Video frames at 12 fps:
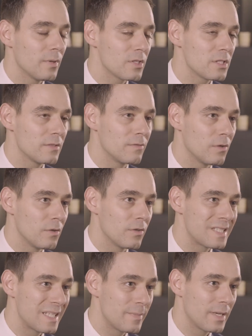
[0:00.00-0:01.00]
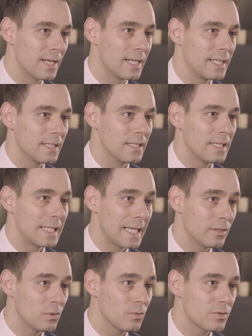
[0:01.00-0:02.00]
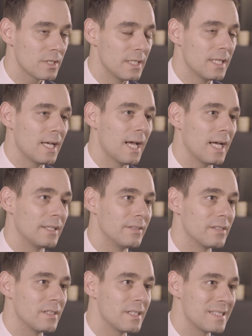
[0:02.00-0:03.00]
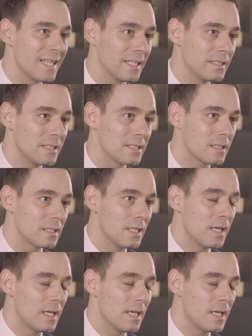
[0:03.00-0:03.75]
parties involved are typically a landlord and a tenant.